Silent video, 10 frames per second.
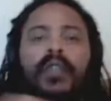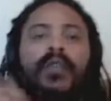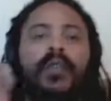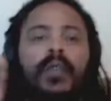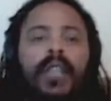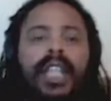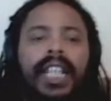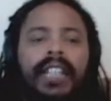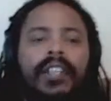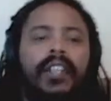if you
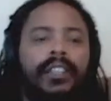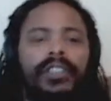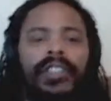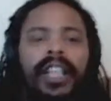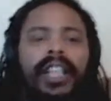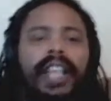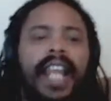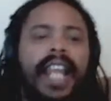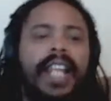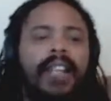indulge
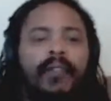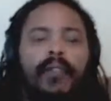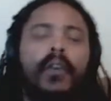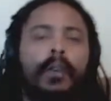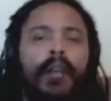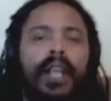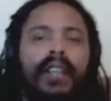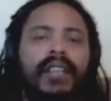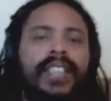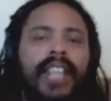in any form
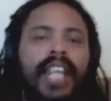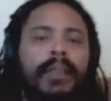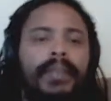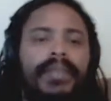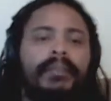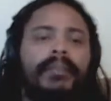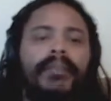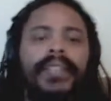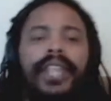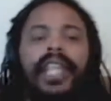of
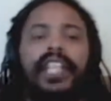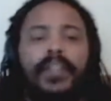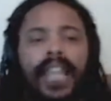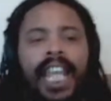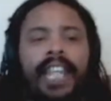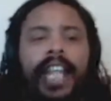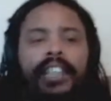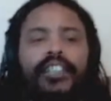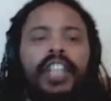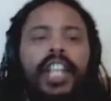escapism, you
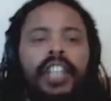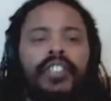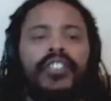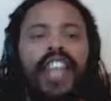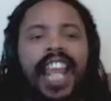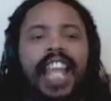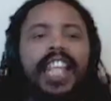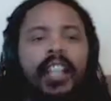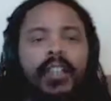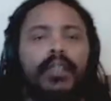cannot judge
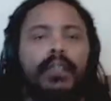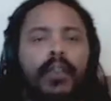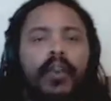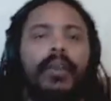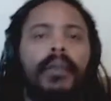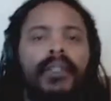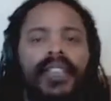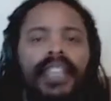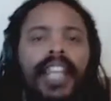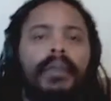any other form
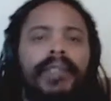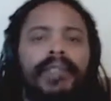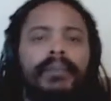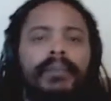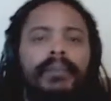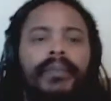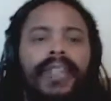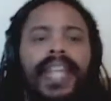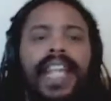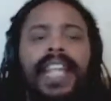of escapism.
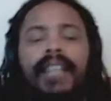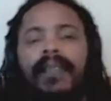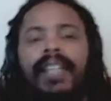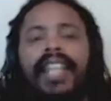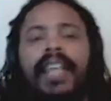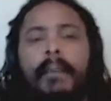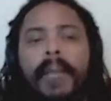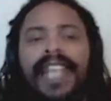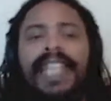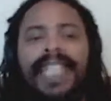And if you think
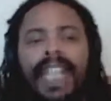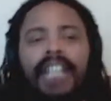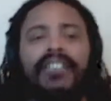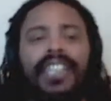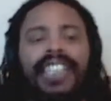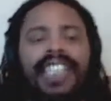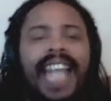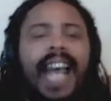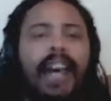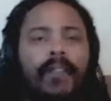meditation is
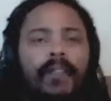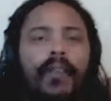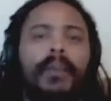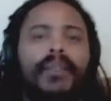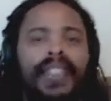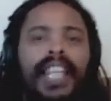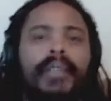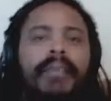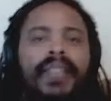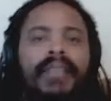not a form of
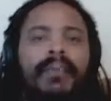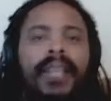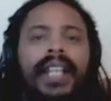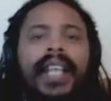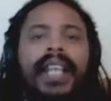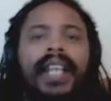escapism,